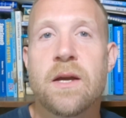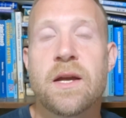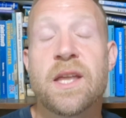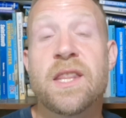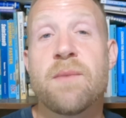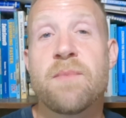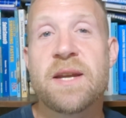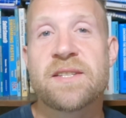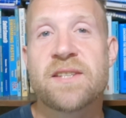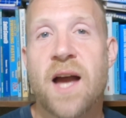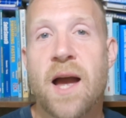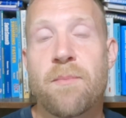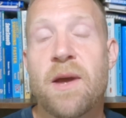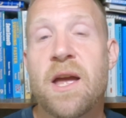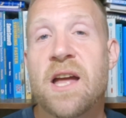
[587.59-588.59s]
In the
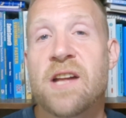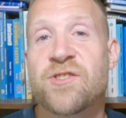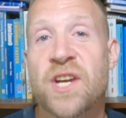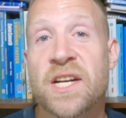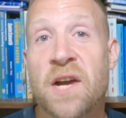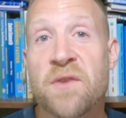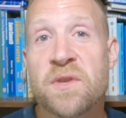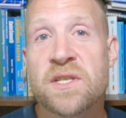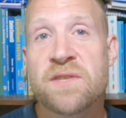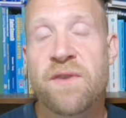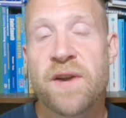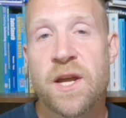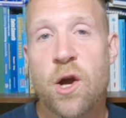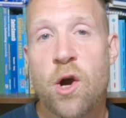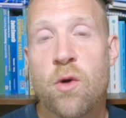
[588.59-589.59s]
meantime, check out this
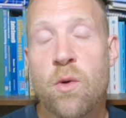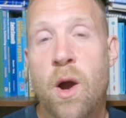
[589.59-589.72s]
video